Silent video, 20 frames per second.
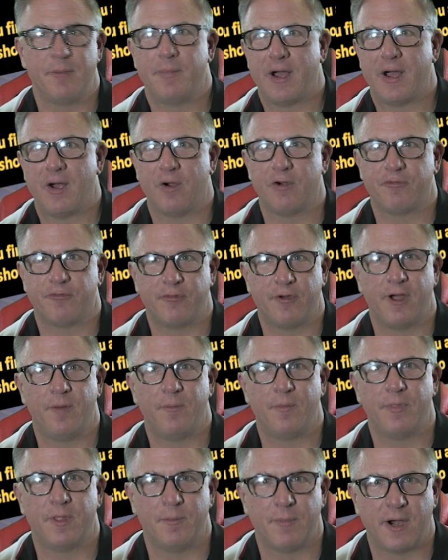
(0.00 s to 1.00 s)
power
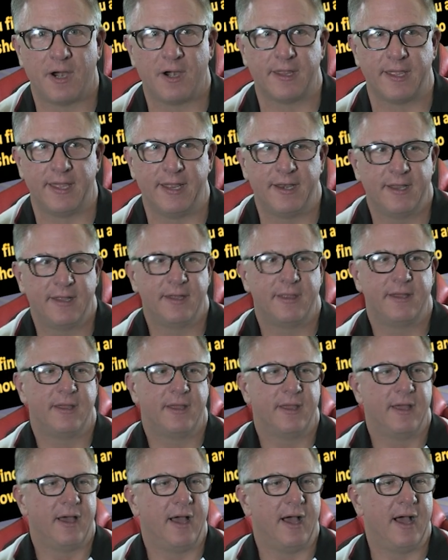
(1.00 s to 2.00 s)
from the market.
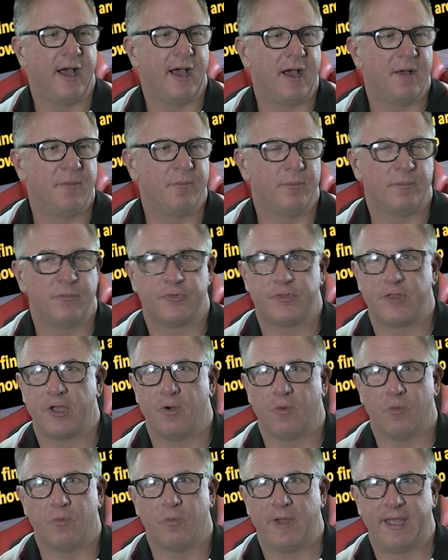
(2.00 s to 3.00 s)
So